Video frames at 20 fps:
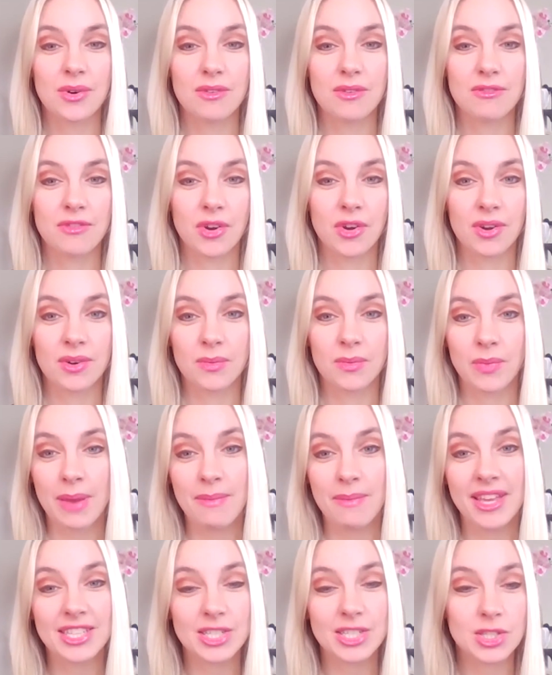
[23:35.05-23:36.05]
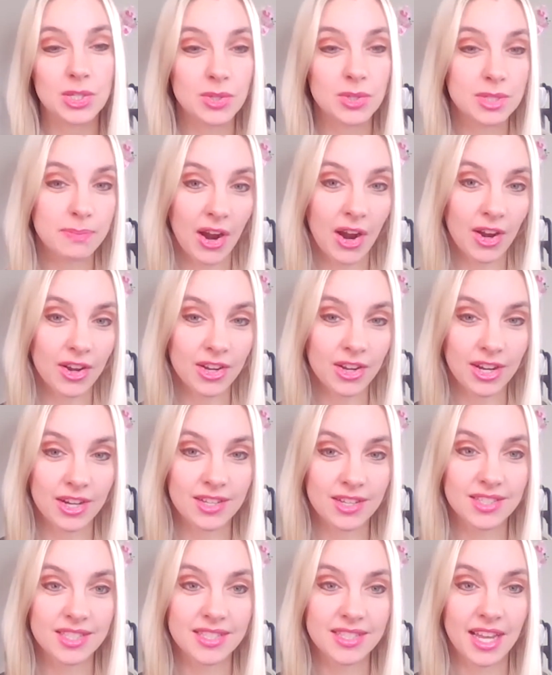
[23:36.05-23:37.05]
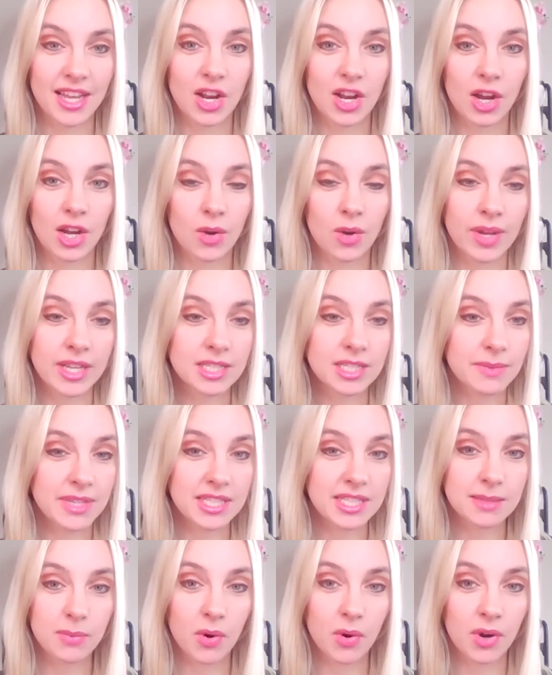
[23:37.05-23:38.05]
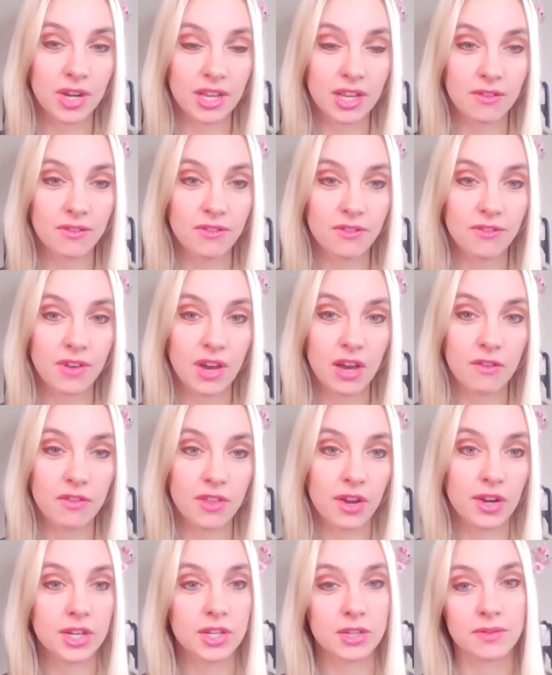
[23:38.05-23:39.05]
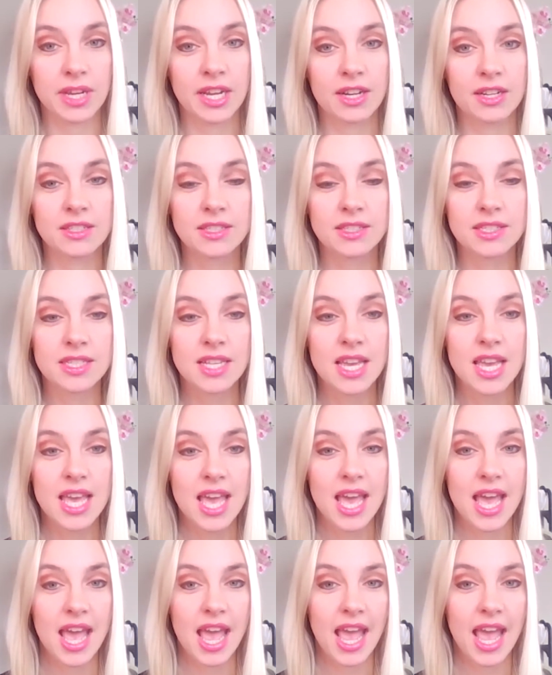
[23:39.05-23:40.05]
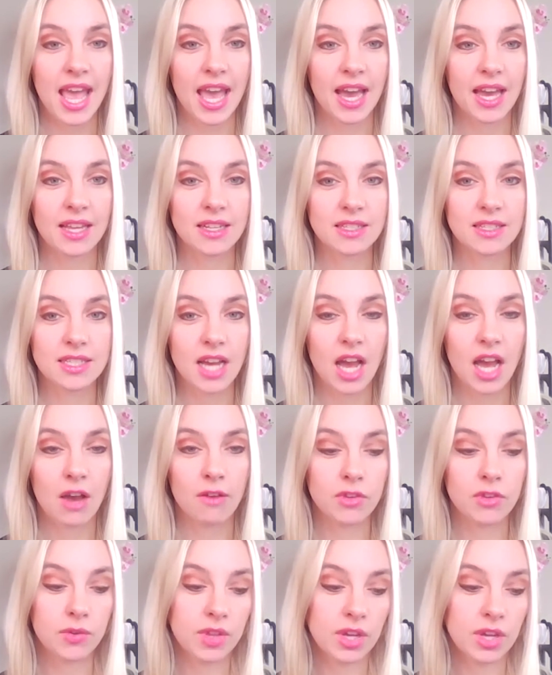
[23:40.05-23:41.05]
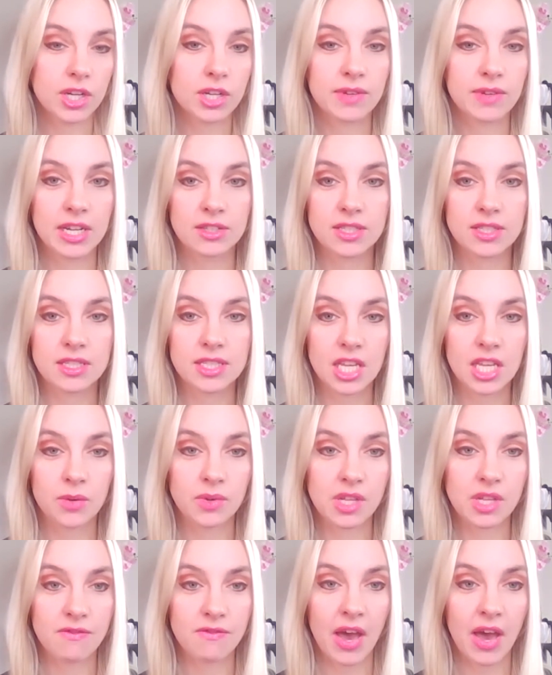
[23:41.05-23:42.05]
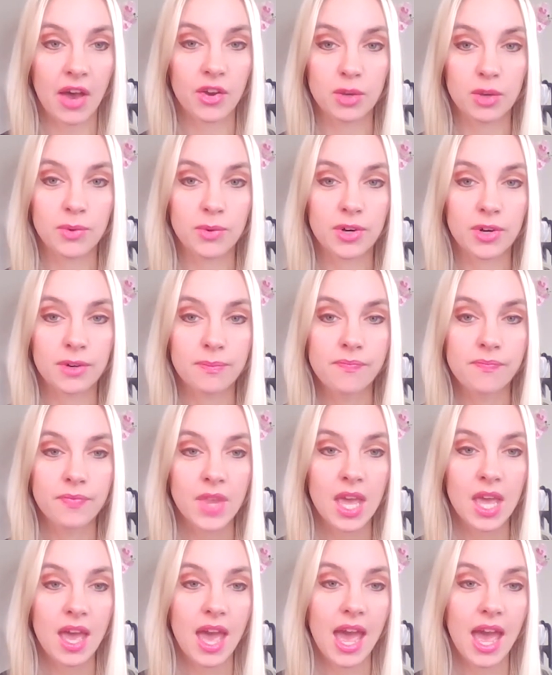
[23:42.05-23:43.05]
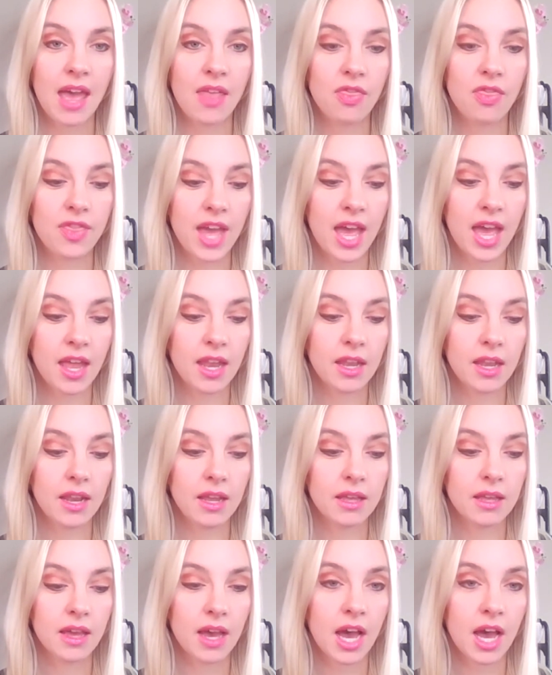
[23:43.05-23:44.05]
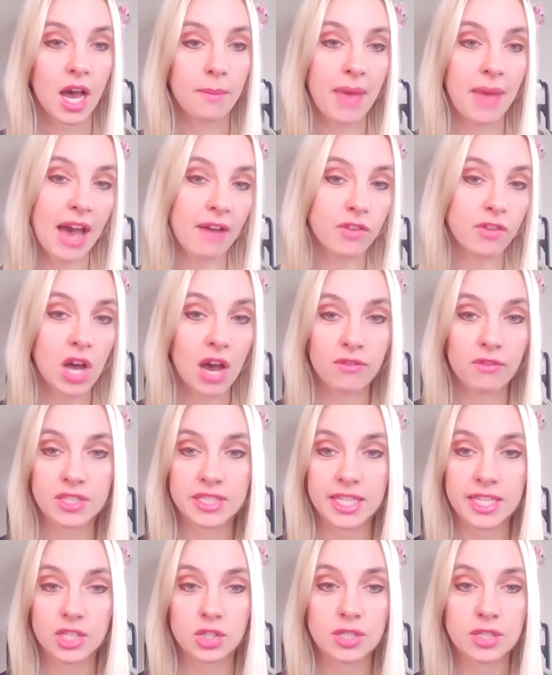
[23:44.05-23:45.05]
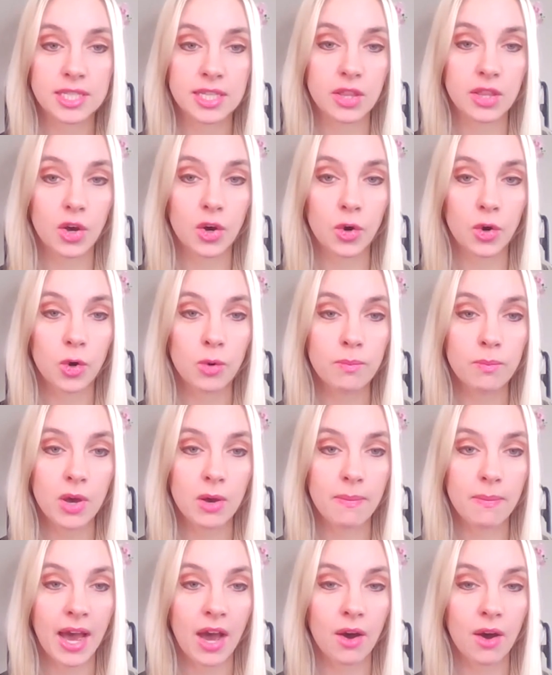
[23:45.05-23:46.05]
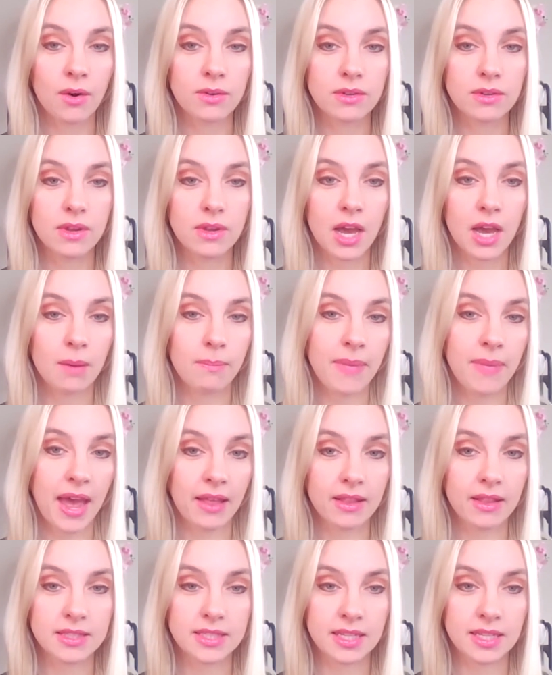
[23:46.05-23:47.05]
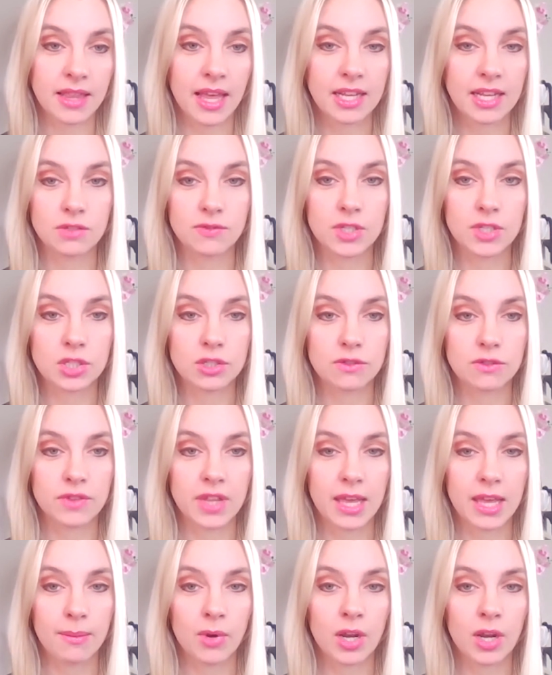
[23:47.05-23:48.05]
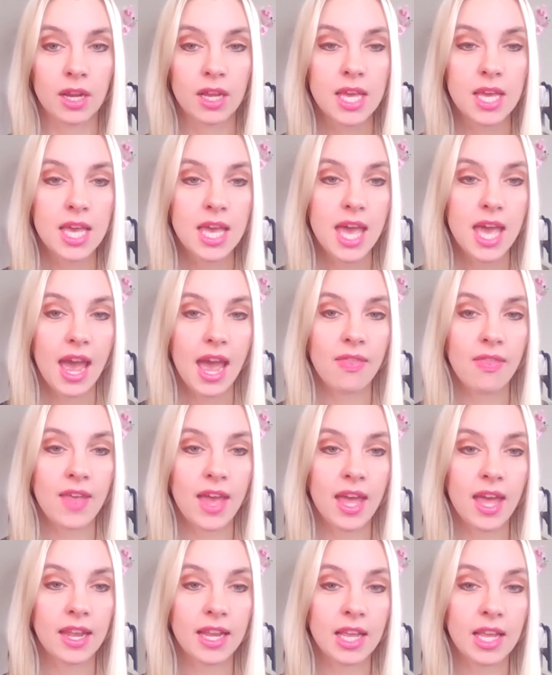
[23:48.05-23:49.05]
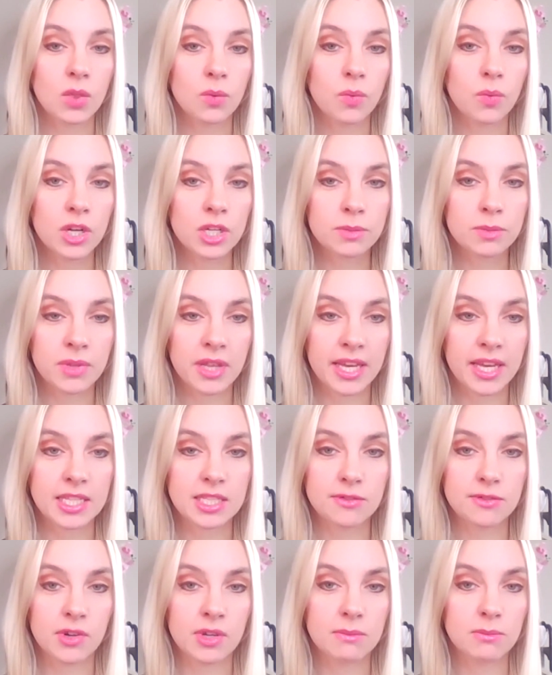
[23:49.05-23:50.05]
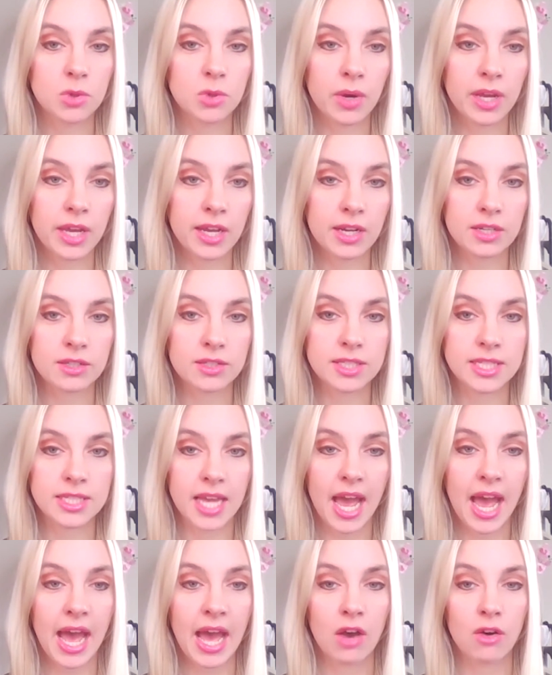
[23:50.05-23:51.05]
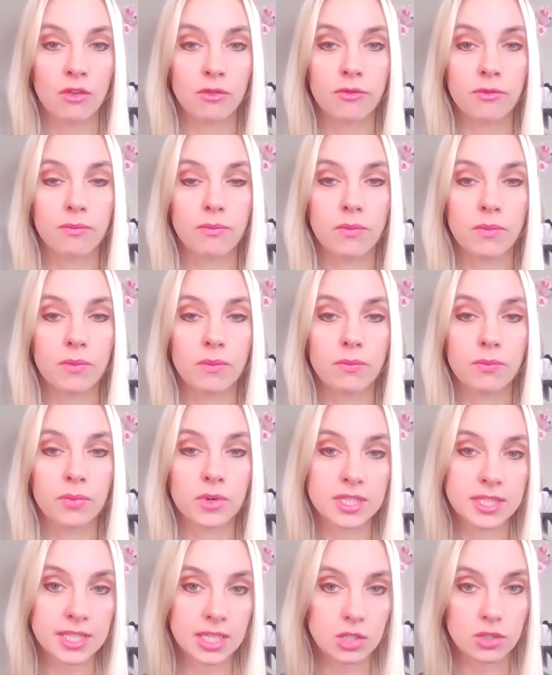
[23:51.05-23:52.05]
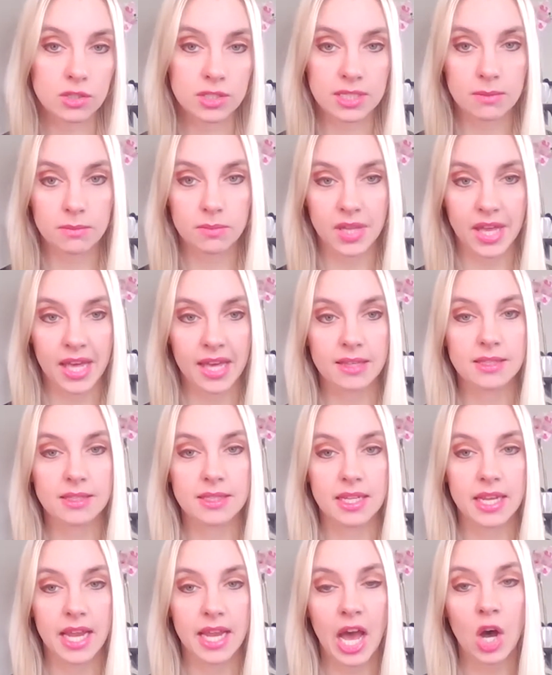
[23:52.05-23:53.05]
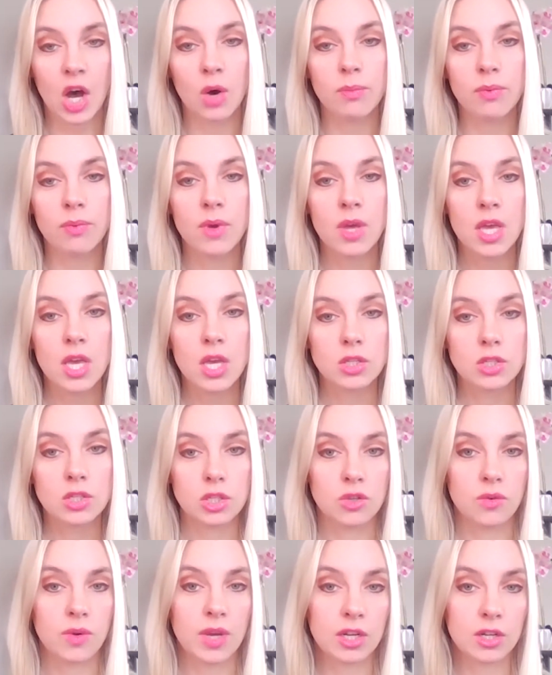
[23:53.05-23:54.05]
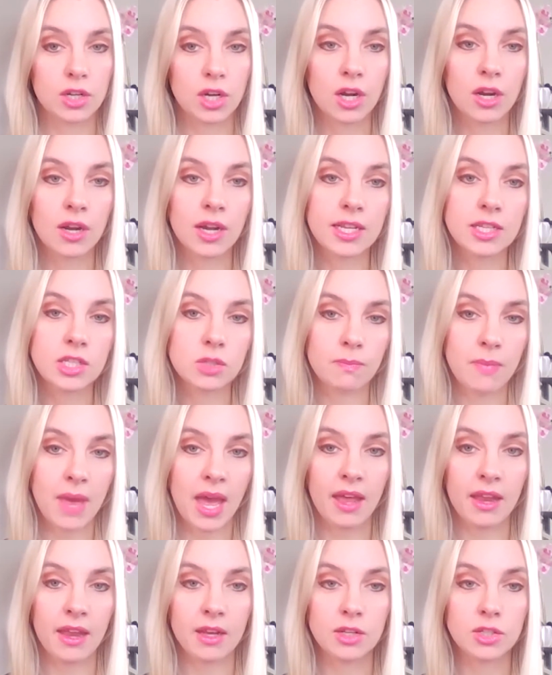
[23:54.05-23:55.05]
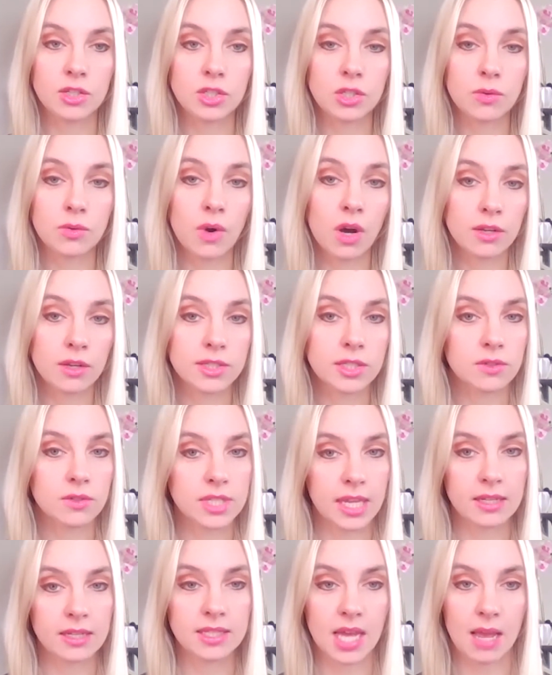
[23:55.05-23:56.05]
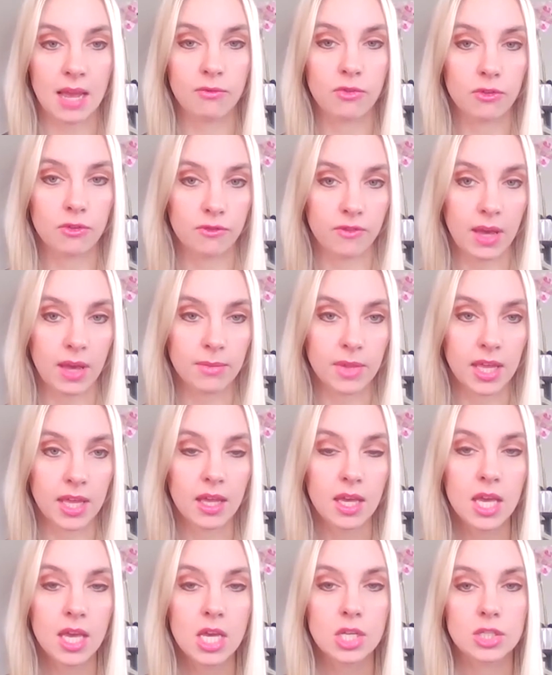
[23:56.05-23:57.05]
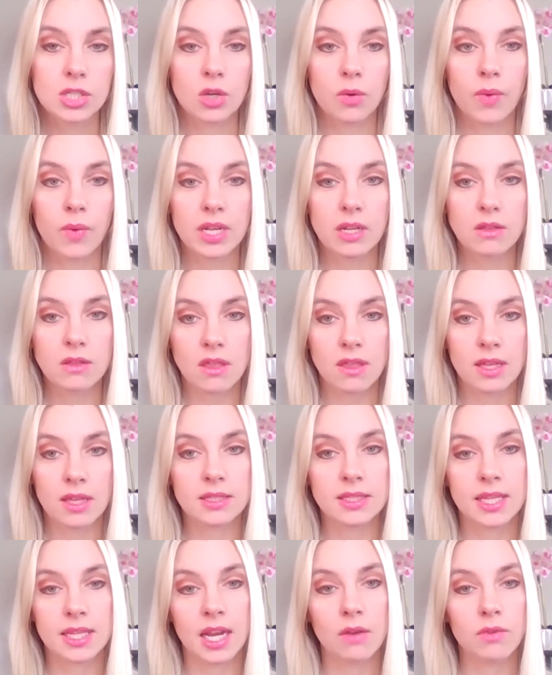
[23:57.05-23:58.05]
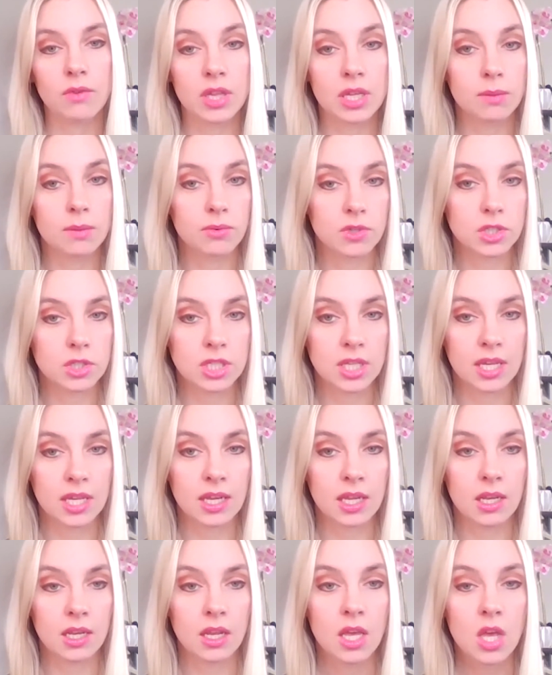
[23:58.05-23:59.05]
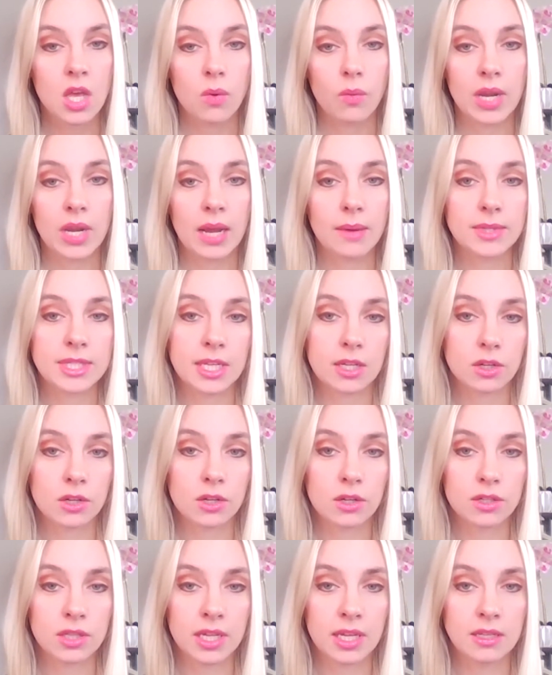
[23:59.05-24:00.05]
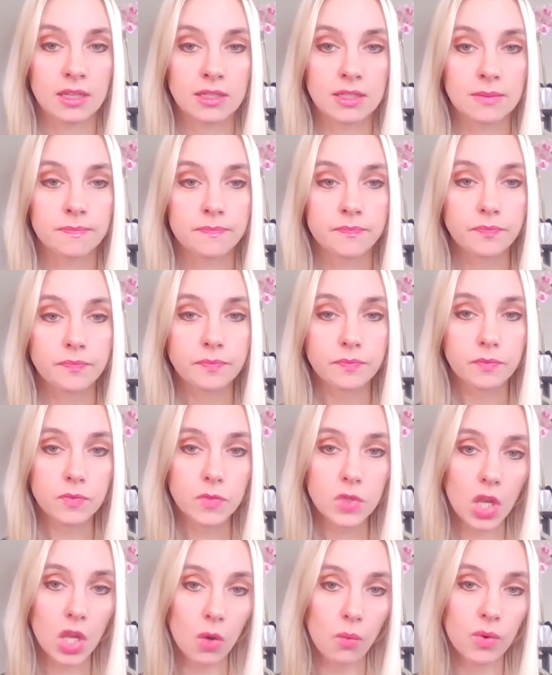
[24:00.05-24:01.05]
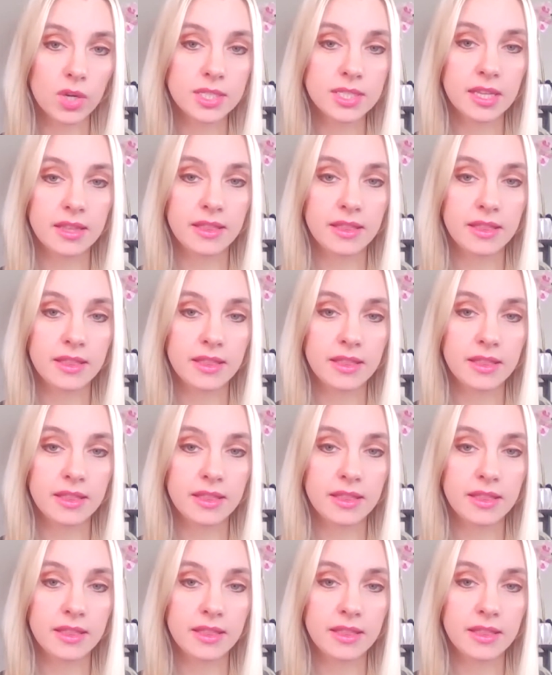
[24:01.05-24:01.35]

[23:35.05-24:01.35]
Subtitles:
for women to choose partners that are going to be supportive of their careers and view their careers as equally valuable, and then have conversations in the home about balancing that division of labor. And then in the workplace, for employers to have procedures in place that help to encourage men to also take time for family. So one of the things that I really appreciated when I was at Kirkland was that